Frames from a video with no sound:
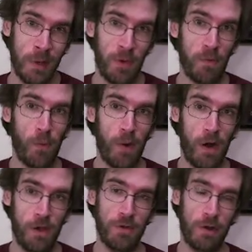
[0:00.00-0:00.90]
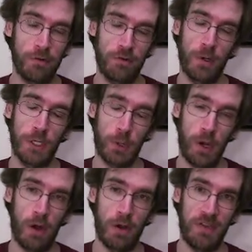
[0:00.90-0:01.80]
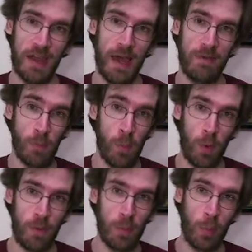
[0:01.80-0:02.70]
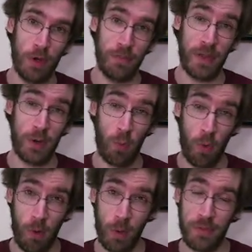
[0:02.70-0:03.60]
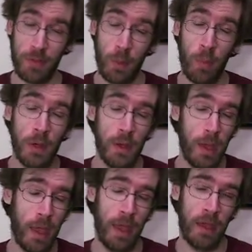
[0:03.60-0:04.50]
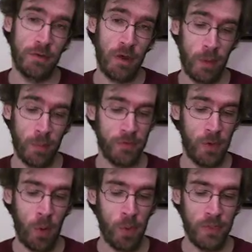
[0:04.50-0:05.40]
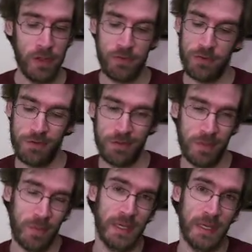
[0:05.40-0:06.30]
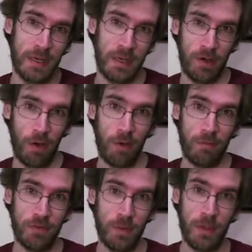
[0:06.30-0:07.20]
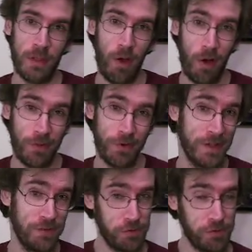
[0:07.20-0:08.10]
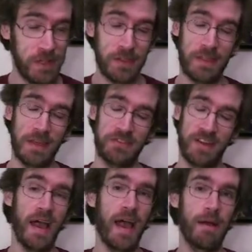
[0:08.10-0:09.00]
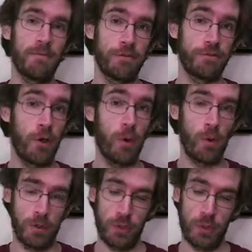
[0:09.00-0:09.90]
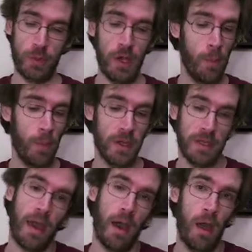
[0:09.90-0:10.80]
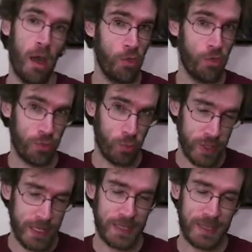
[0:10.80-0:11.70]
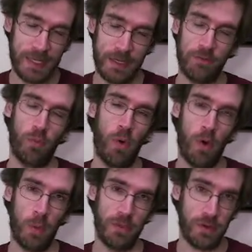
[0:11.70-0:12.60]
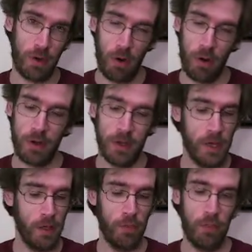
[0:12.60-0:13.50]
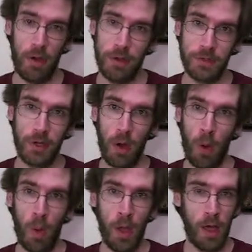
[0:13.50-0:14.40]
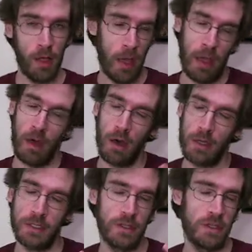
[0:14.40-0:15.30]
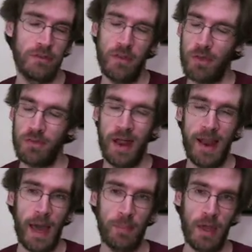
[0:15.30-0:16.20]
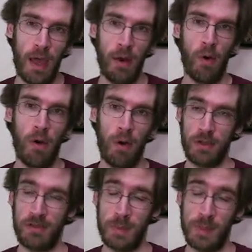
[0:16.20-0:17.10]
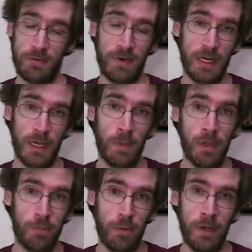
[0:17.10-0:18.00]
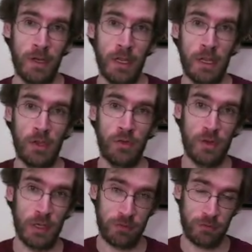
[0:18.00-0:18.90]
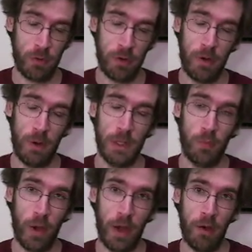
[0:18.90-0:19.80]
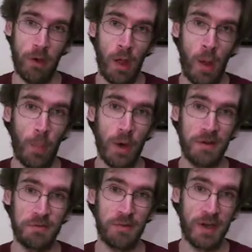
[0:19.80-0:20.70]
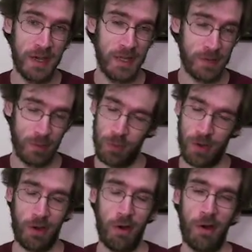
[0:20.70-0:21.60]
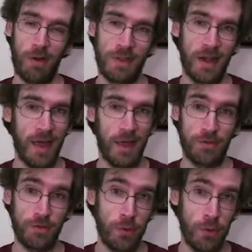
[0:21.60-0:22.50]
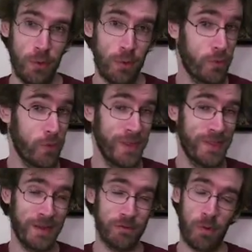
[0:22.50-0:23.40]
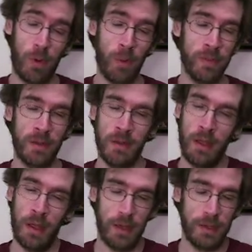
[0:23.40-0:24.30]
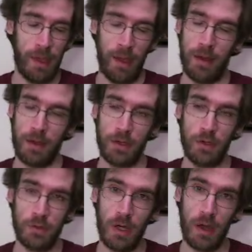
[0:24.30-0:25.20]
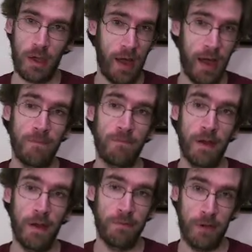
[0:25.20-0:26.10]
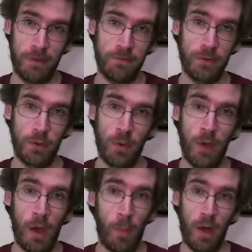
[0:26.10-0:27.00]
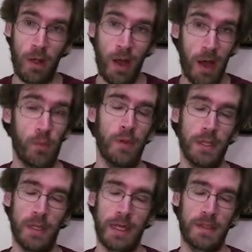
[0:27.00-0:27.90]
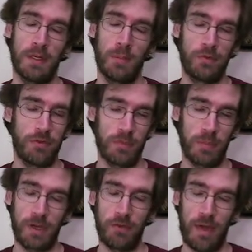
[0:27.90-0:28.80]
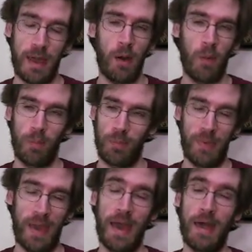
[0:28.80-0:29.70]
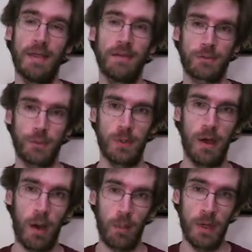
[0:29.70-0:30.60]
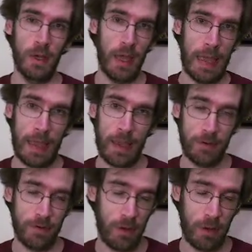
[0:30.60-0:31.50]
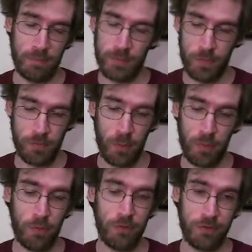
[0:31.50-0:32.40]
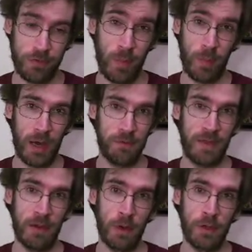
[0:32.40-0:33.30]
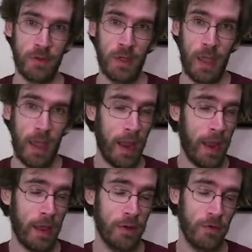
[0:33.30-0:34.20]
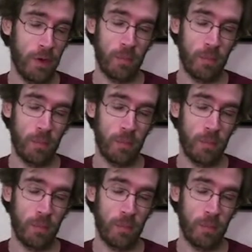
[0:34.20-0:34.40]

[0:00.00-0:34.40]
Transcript: before I start showing you cards that have more than one thing wrong with them. And so this is just the beginning of some of the other interesting things that I have to show you. But yeah, 3 things wrong with the card. There you go. It does not happen at all, because I mean, finding a misprint is extraordinarily rare, but finding a card that has 2, 3 things wrong with it, yeah, good luck. I have very, very few, but I really like them just because of how bad they screwed up. And so those are some of my favorites. And